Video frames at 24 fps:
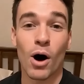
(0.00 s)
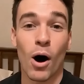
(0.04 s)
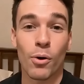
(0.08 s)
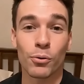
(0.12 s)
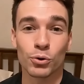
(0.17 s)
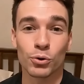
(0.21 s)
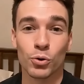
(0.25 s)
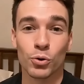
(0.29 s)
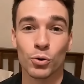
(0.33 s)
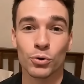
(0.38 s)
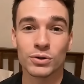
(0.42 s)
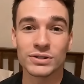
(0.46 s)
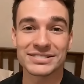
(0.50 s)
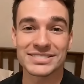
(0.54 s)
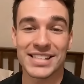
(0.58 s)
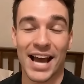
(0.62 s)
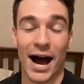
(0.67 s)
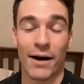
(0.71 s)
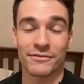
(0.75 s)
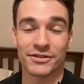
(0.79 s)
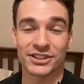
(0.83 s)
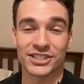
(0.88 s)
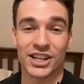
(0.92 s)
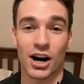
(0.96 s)
2 is the
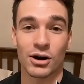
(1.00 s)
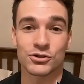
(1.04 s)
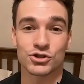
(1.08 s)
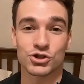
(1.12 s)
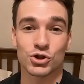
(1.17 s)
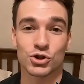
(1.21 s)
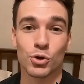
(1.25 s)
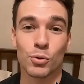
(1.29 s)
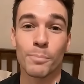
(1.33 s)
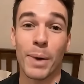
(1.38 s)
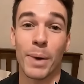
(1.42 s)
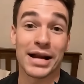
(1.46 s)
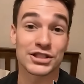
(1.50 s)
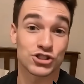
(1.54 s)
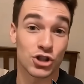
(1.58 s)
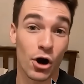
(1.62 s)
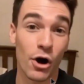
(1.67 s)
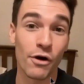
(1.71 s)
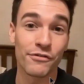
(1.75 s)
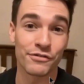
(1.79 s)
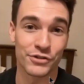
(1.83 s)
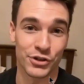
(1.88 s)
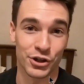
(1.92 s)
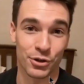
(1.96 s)
latest AI tool
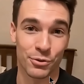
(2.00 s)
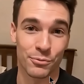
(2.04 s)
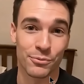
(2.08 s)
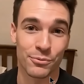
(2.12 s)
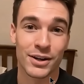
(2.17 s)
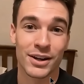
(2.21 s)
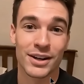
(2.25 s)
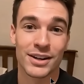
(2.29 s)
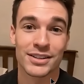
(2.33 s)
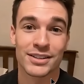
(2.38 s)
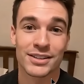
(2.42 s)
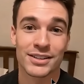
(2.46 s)
from TopView